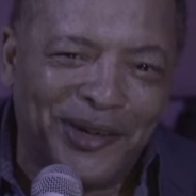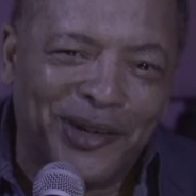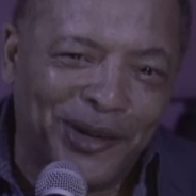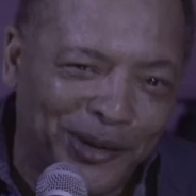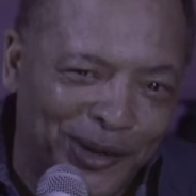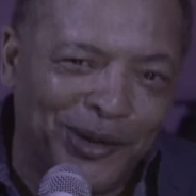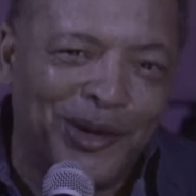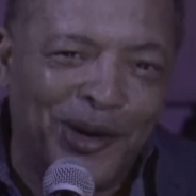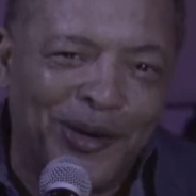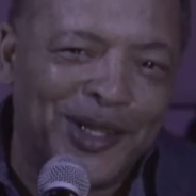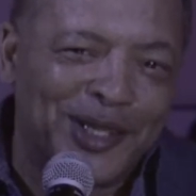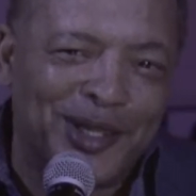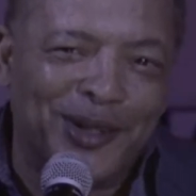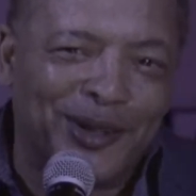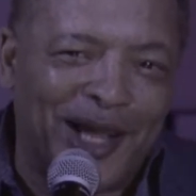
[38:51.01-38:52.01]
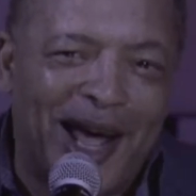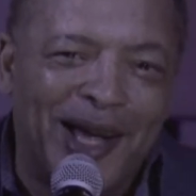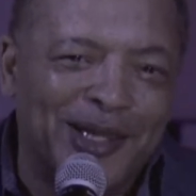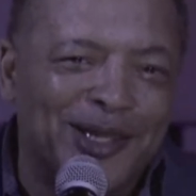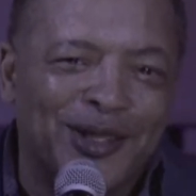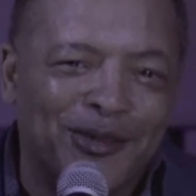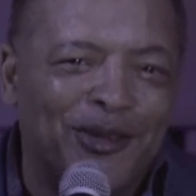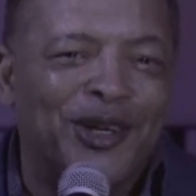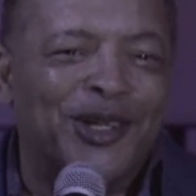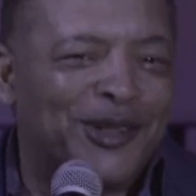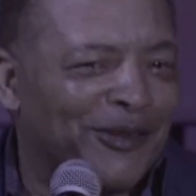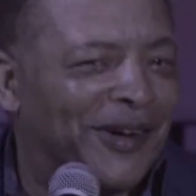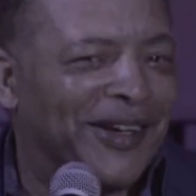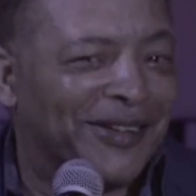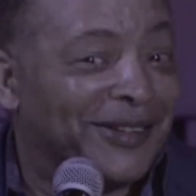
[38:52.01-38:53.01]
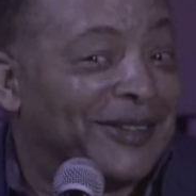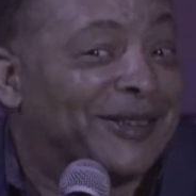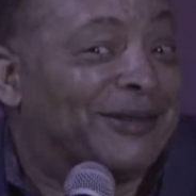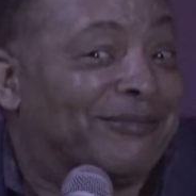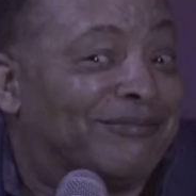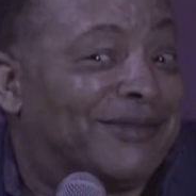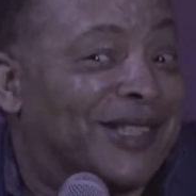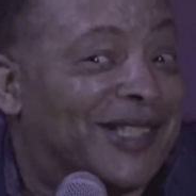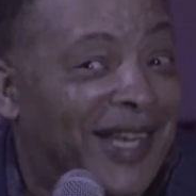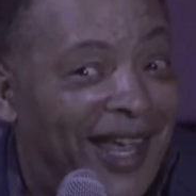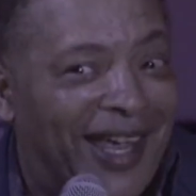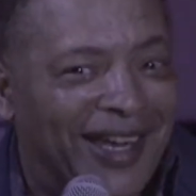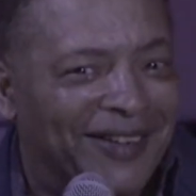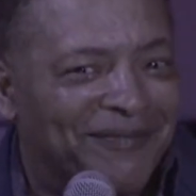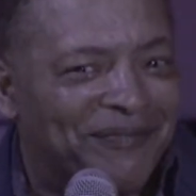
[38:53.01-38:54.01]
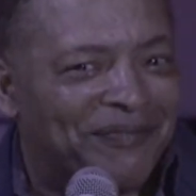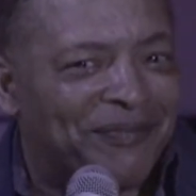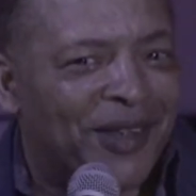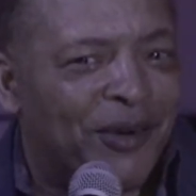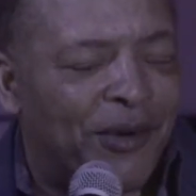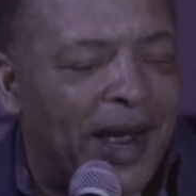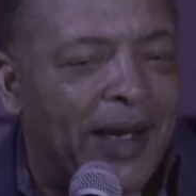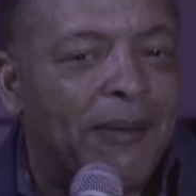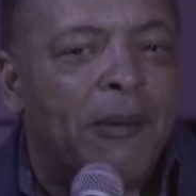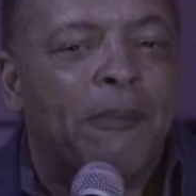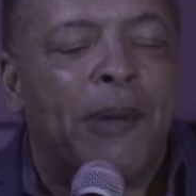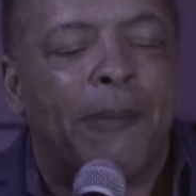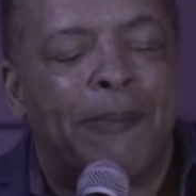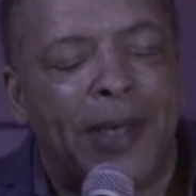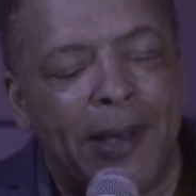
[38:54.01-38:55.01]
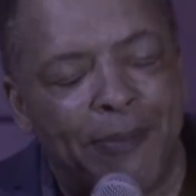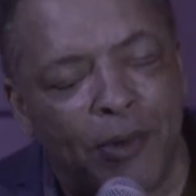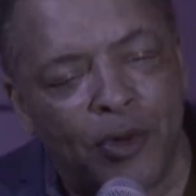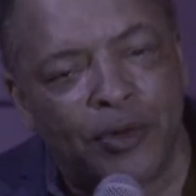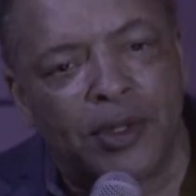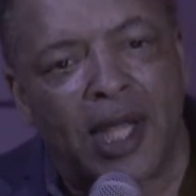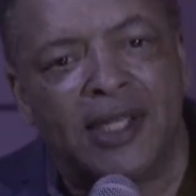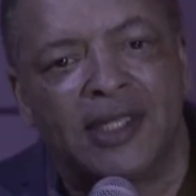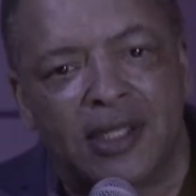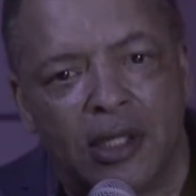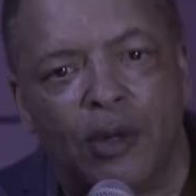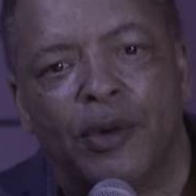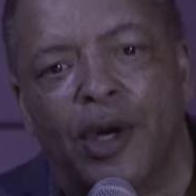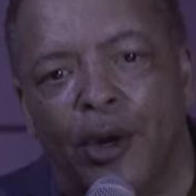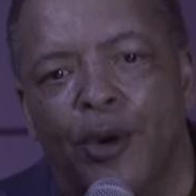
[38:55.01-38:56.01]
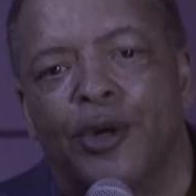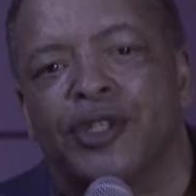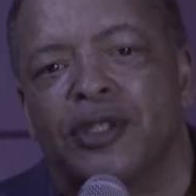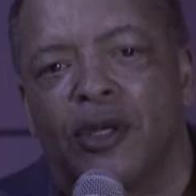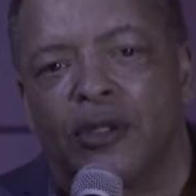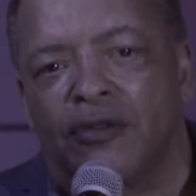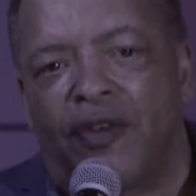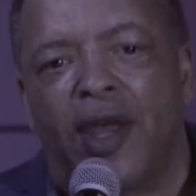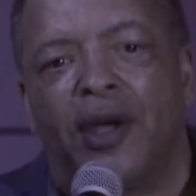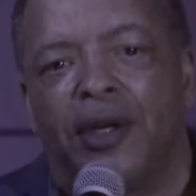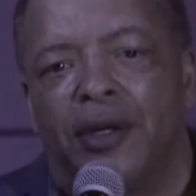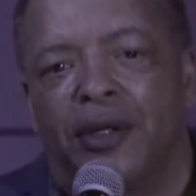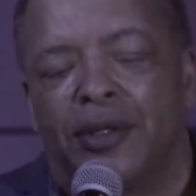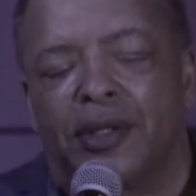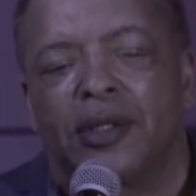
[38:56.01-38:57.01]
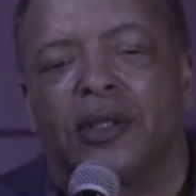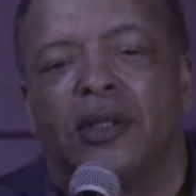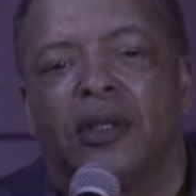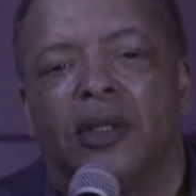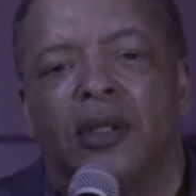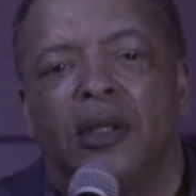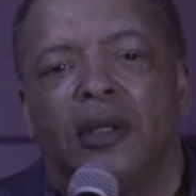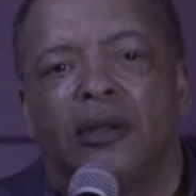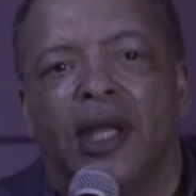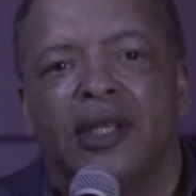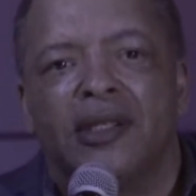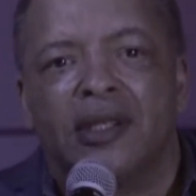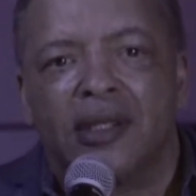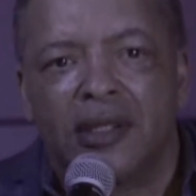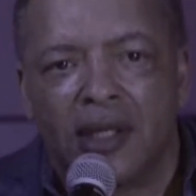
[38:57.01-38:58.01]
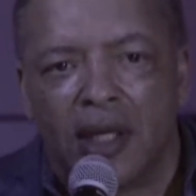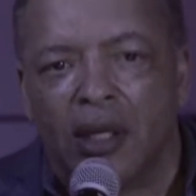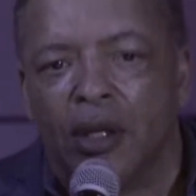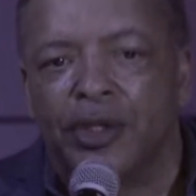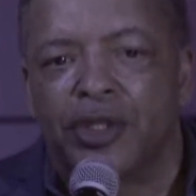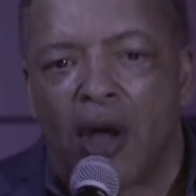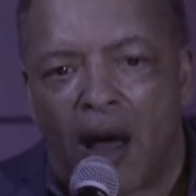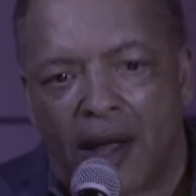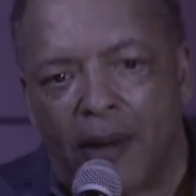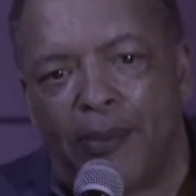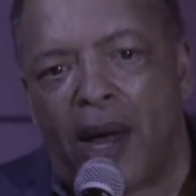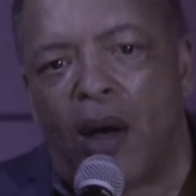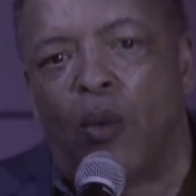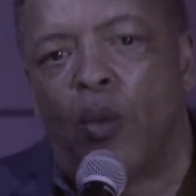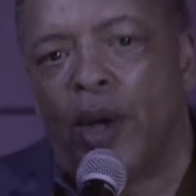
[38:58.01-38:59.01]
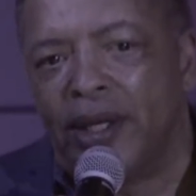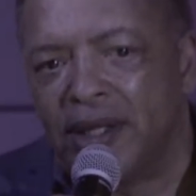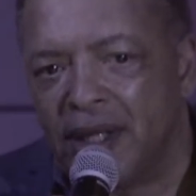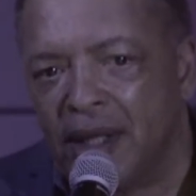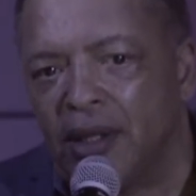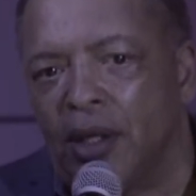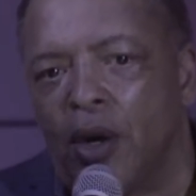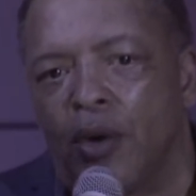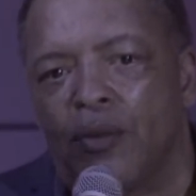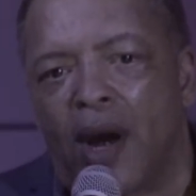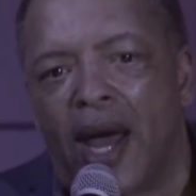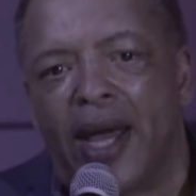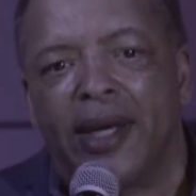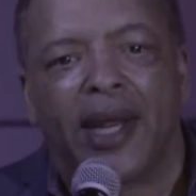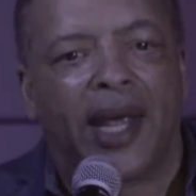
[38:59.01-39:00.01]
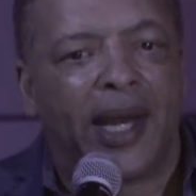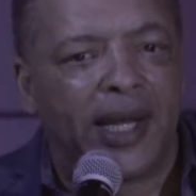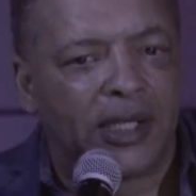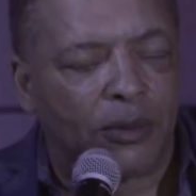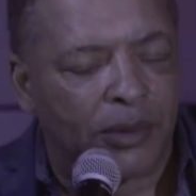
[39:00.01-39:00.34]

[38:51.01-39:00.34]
You do know it's 2020. I was just saying. Right? But people, they still rehearse those failures. They still talk about what didn't go right. And as a